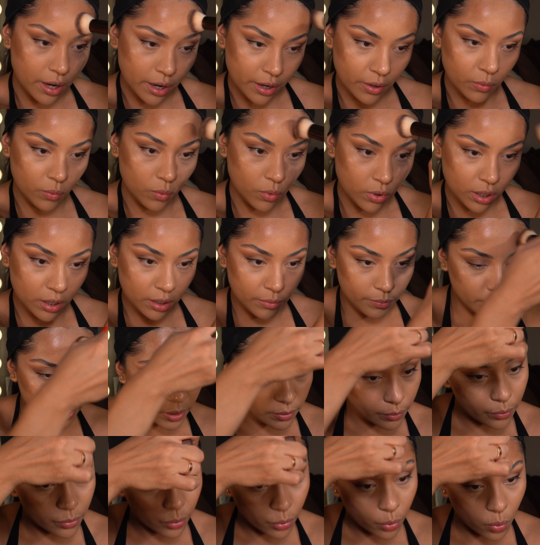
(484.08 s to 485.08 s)
I want to be
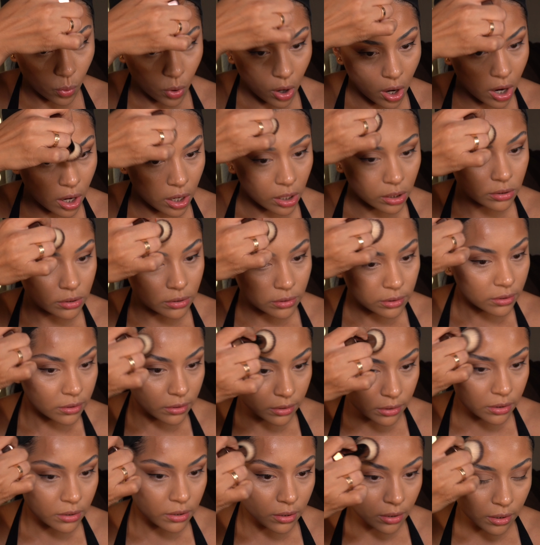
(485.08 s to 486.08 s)

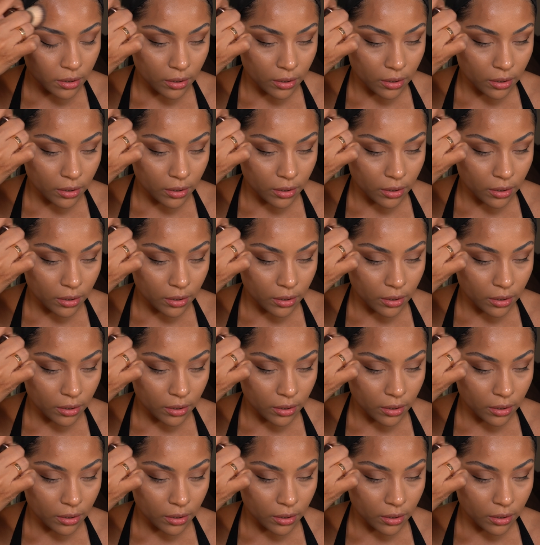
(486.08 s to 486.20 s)
bronzed.